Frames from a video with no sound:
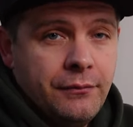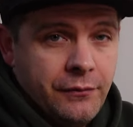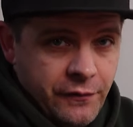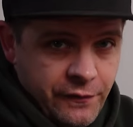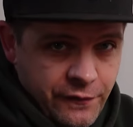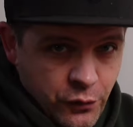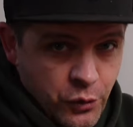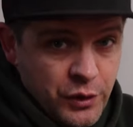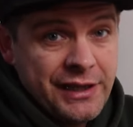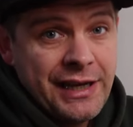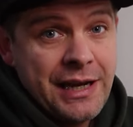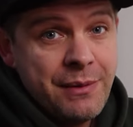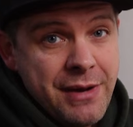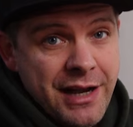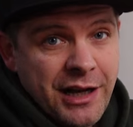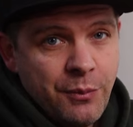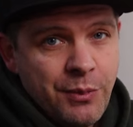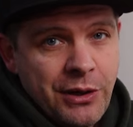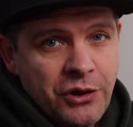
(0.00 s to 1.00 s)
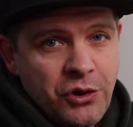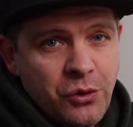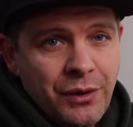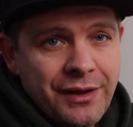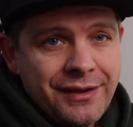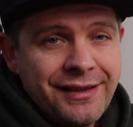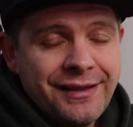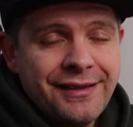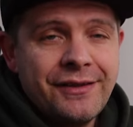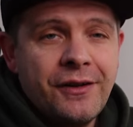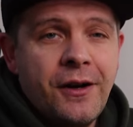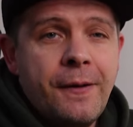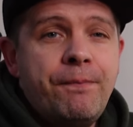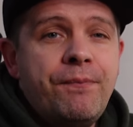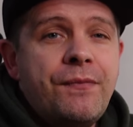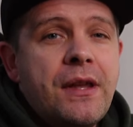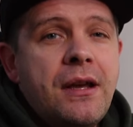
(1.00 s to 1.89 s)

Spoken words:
48 megapixel ones this time,